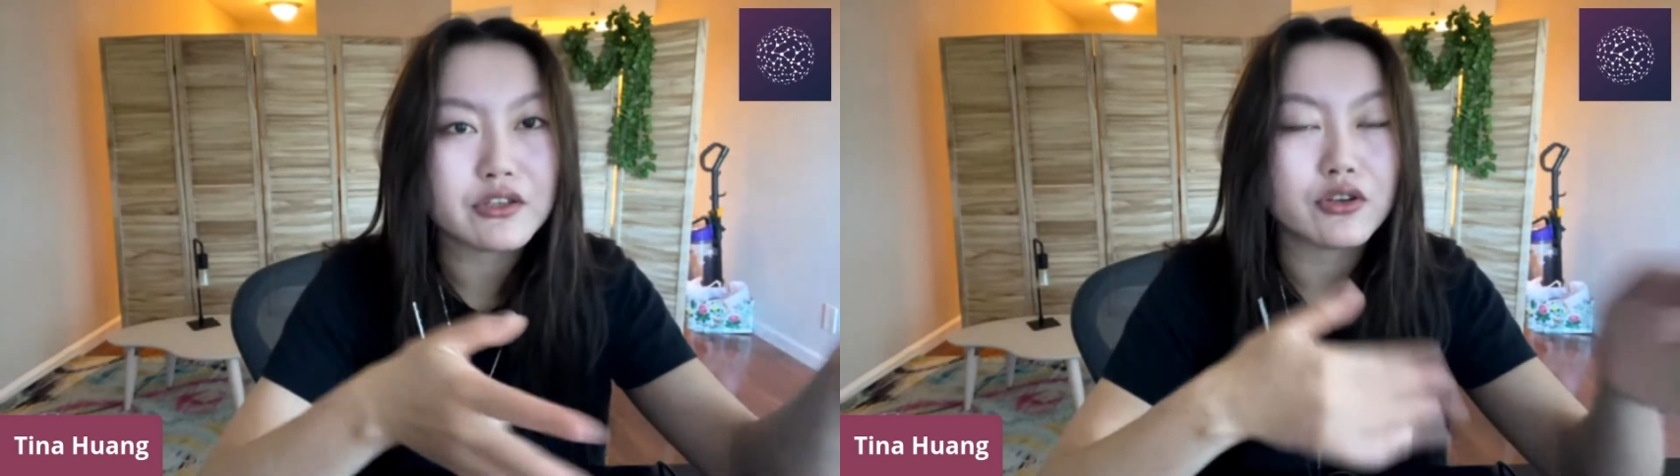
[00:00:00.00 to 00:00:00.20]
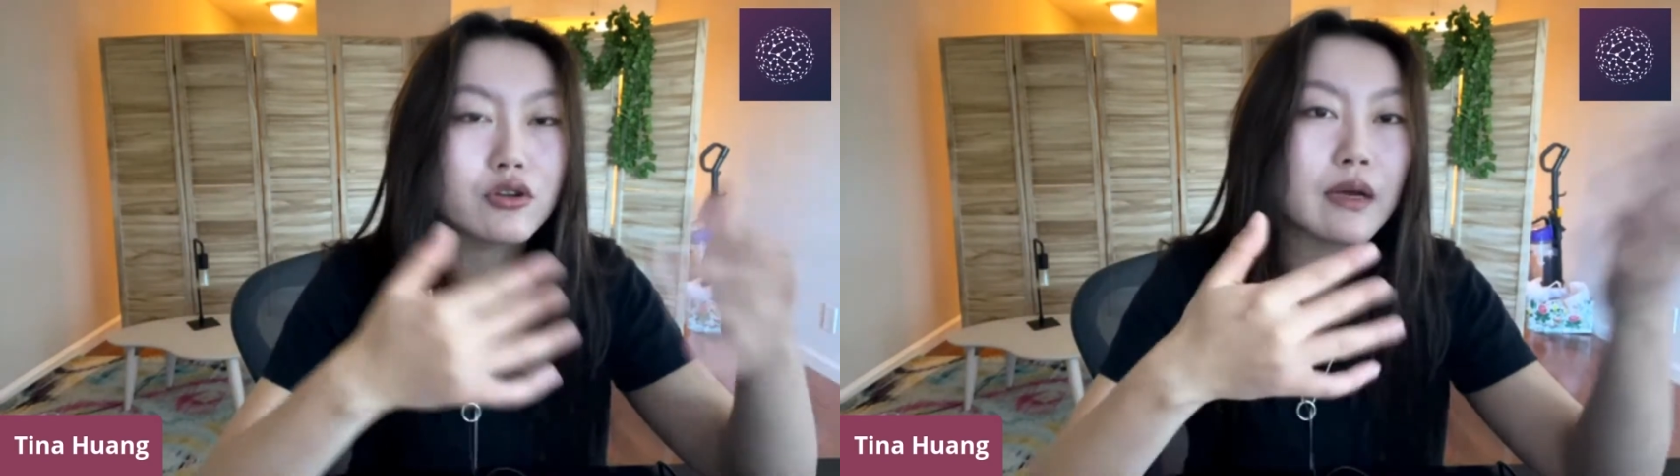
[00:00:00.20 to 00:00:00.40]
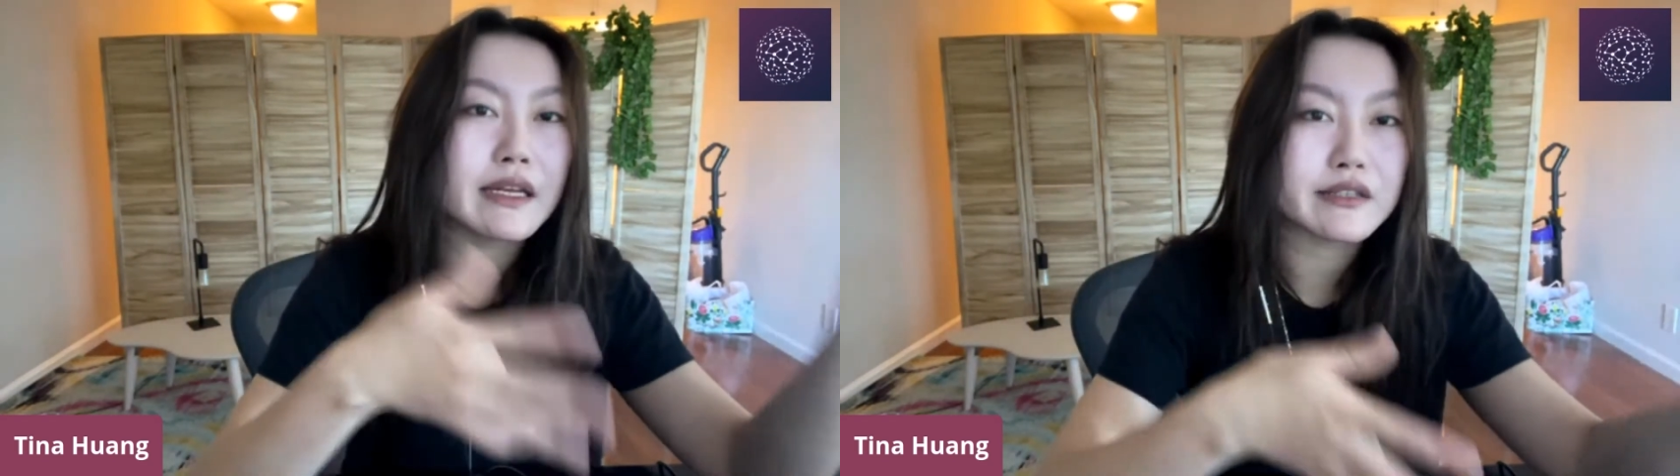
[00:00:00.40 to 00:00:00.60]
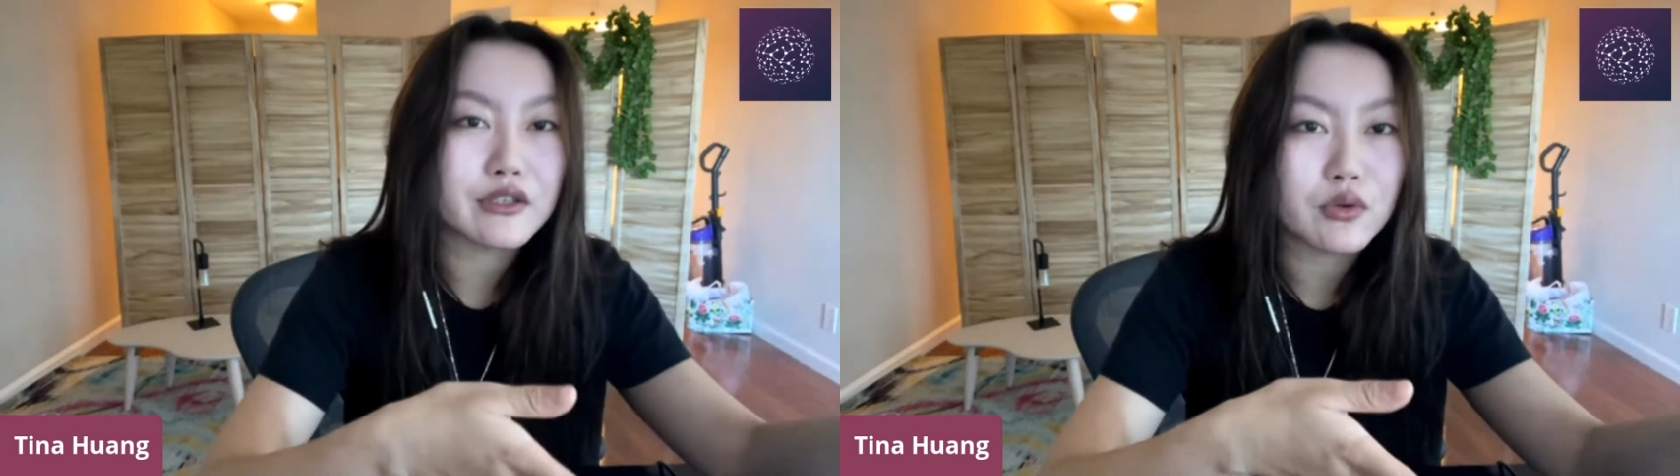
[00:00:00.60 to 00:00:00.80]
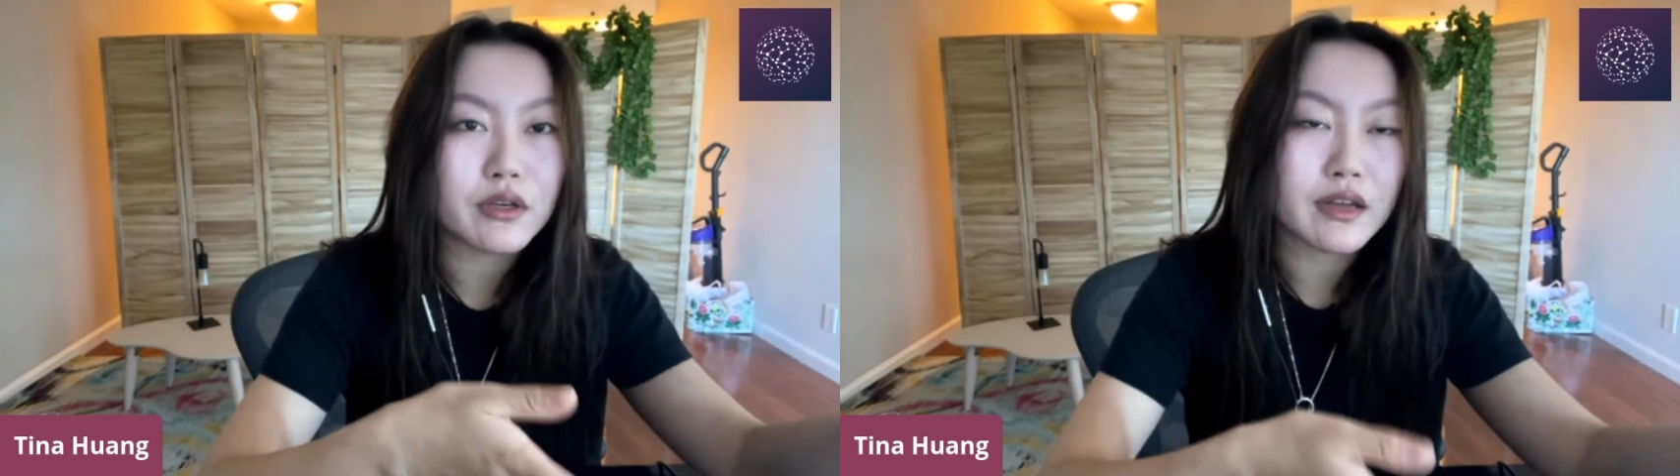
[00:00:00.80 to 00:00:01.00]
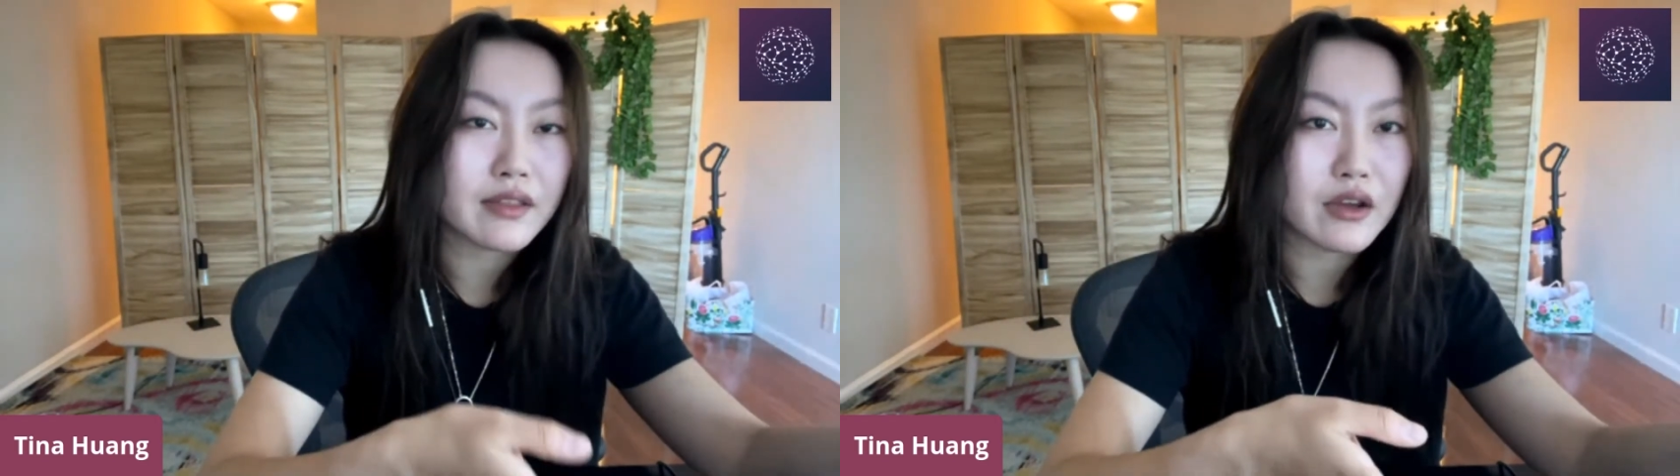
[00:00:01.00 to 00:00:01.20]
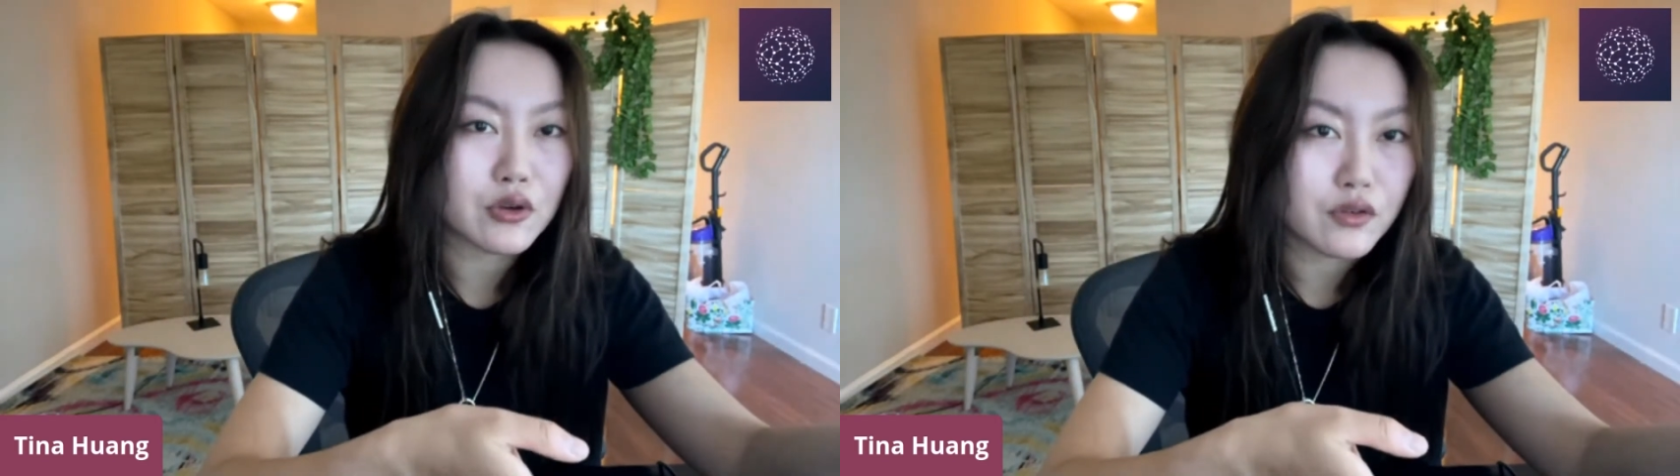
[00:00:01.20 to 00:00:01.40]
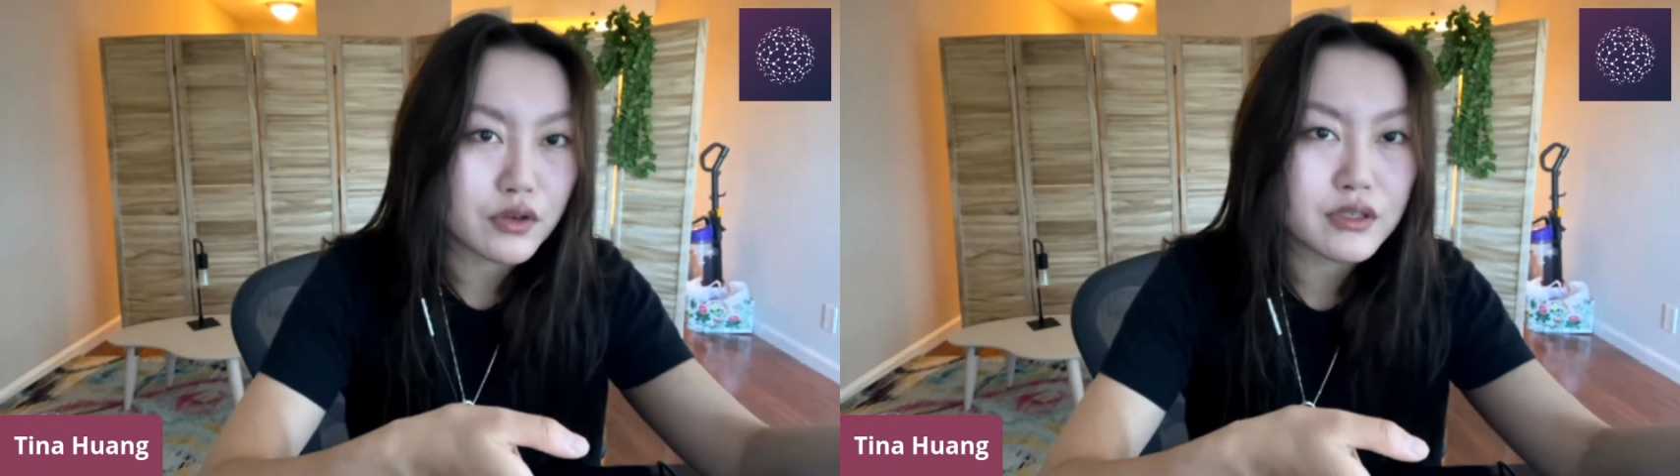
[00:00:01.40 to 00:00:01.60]
you're already a student at that
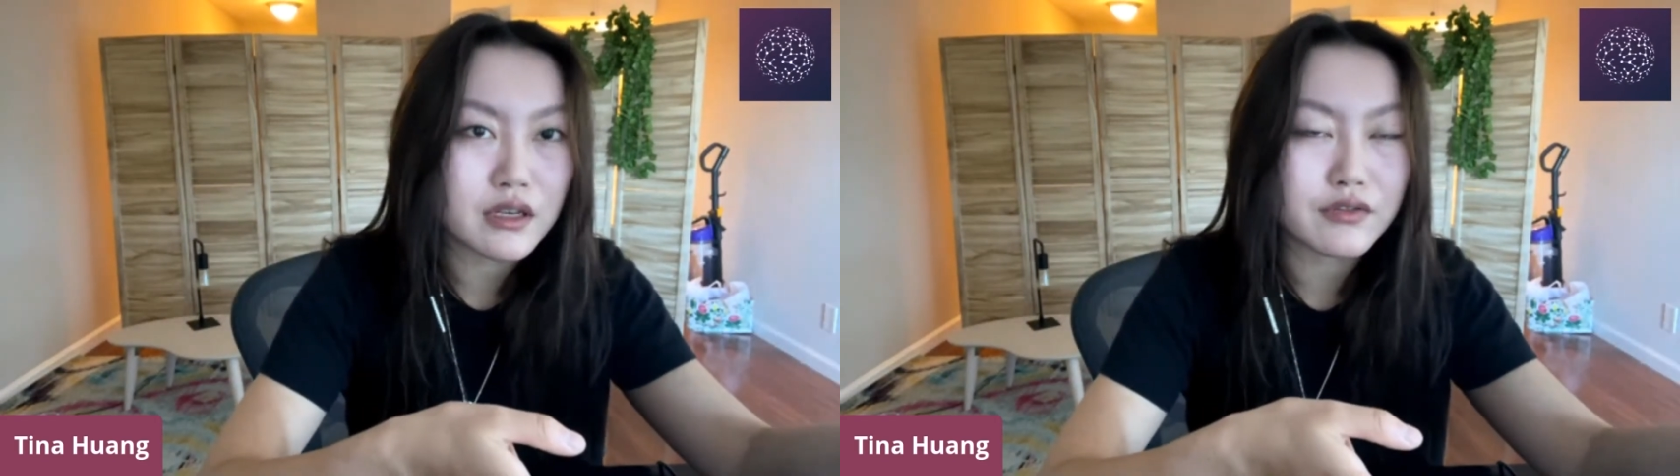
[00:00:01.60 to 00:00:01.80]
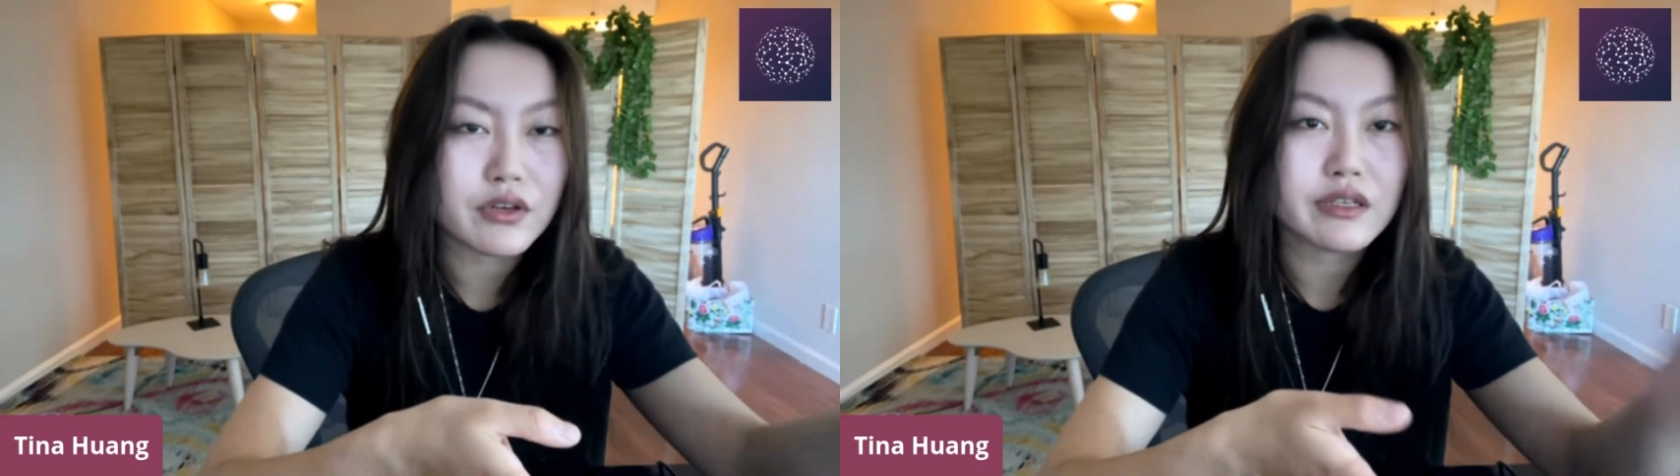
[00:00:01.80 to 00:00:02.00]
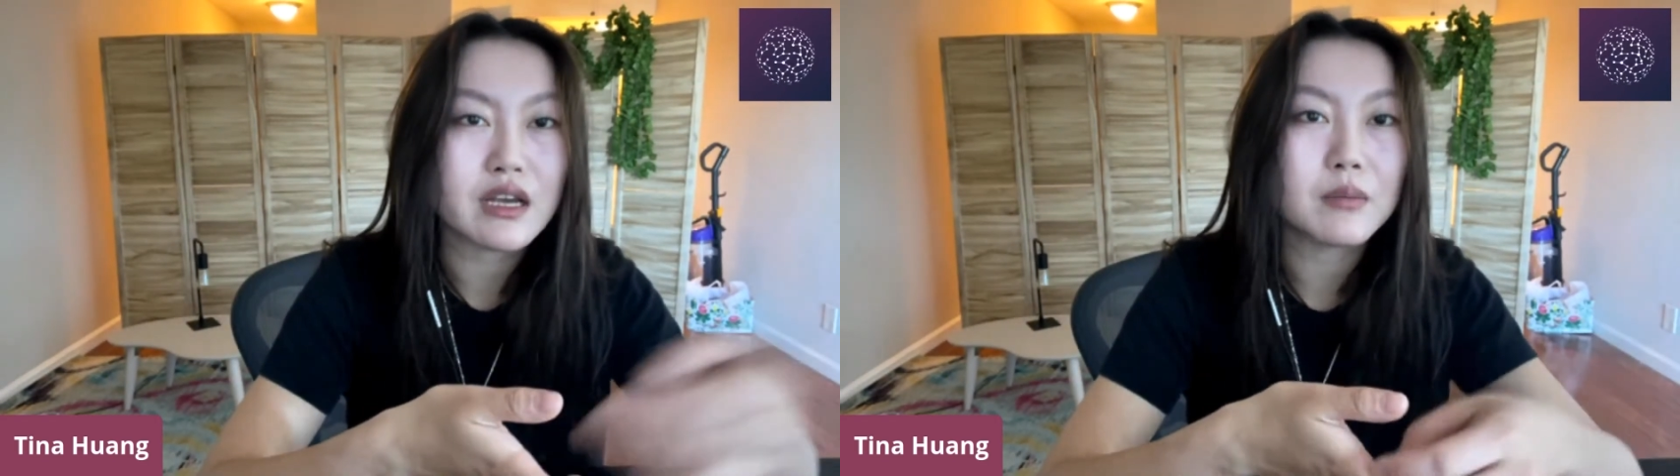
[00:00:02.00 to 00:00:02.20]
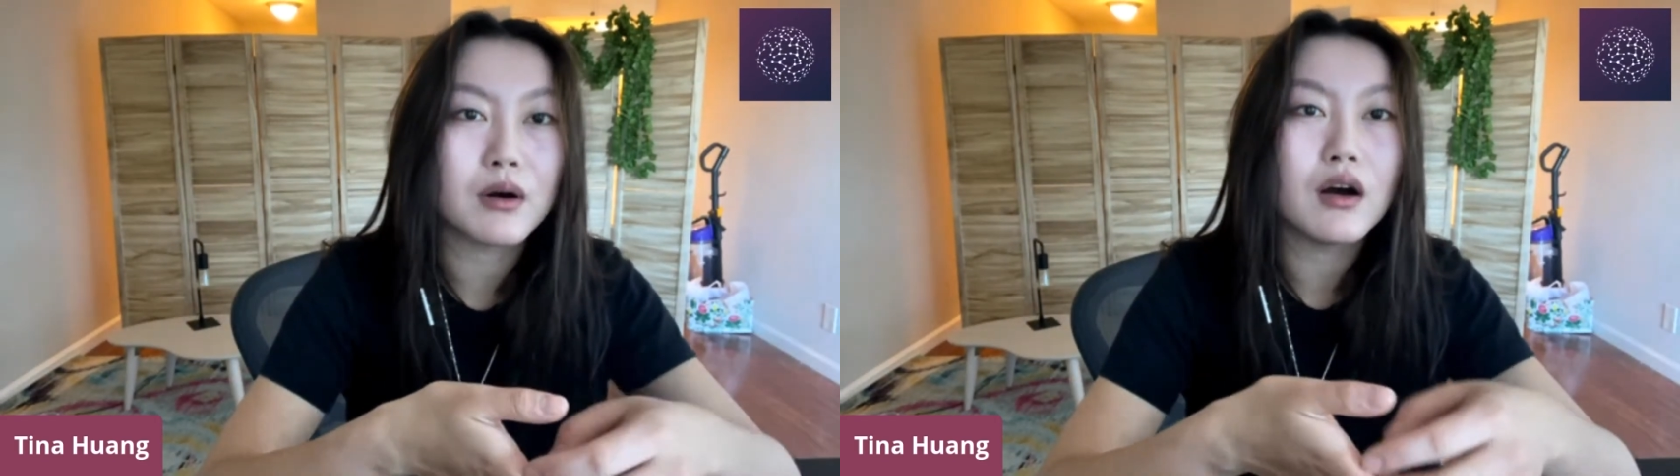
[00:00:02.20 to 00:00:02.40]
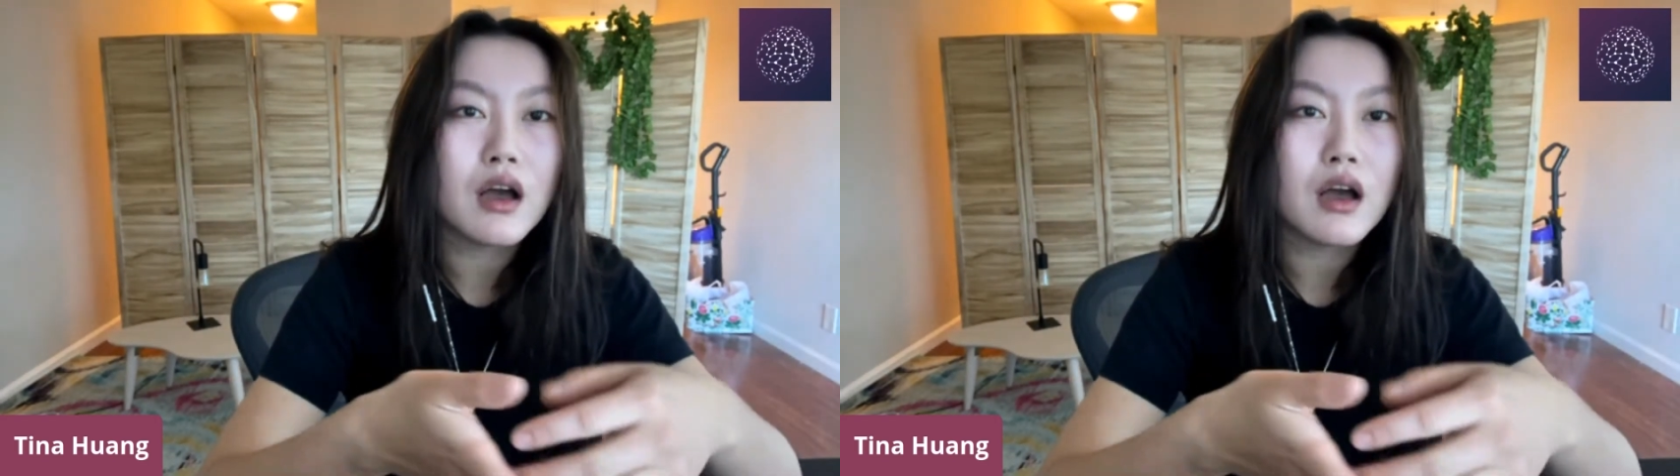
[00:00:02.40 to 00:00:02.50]
university, for example,